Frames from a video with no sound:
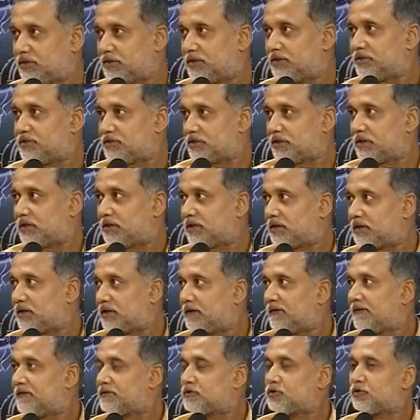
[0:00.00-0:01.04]
each other.
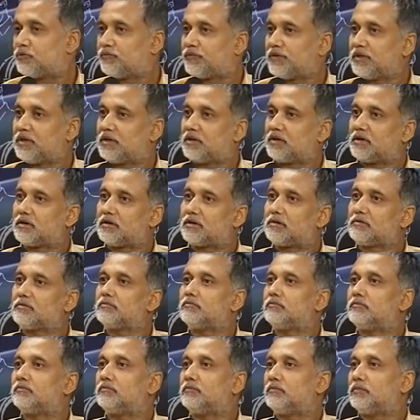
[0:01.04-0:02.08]
So we learn
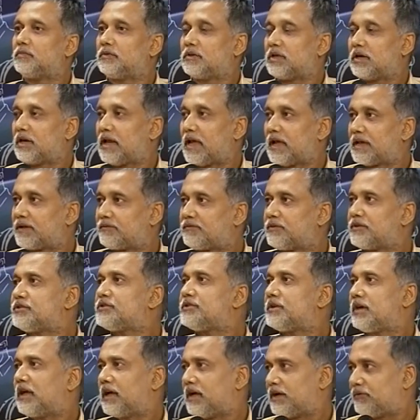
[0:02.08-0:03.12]
the
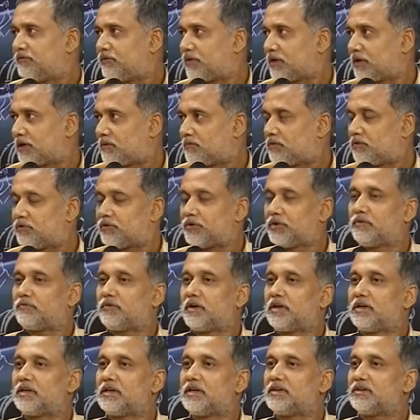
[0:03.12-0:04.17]
language and vocabulary
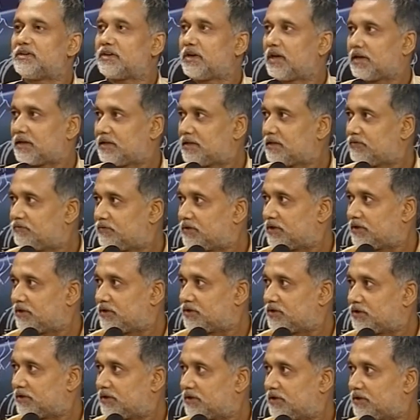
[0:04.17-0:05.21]
while interacting with
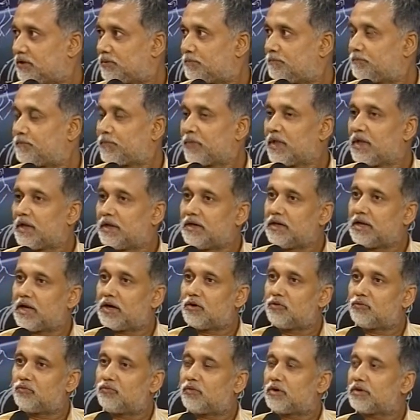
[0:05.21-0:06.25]
each other.
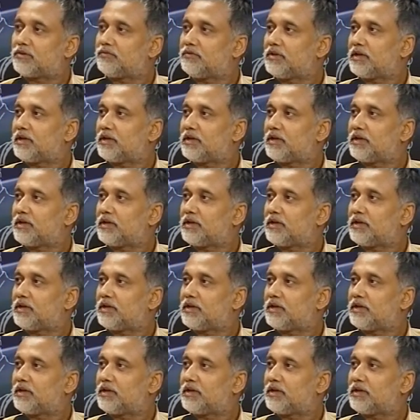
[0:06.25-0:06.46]
Now what we